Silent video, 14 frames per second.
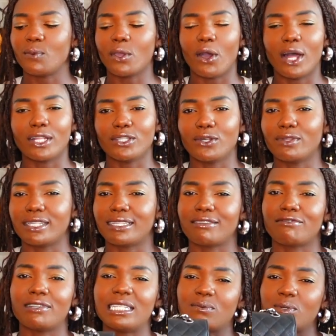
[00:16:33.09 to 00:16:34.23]
We all know the
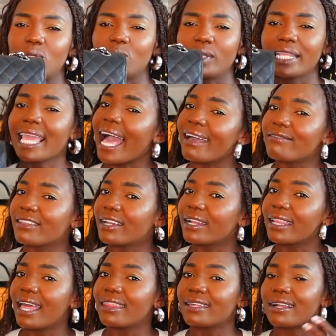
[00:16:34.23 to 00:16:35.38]
difference between caviar
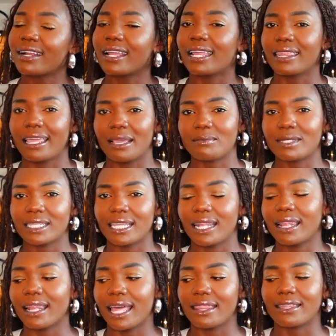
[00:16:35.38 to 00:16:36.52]
leather and
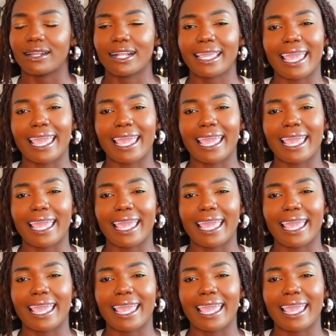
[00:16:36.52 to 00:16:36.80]
lambskin leather.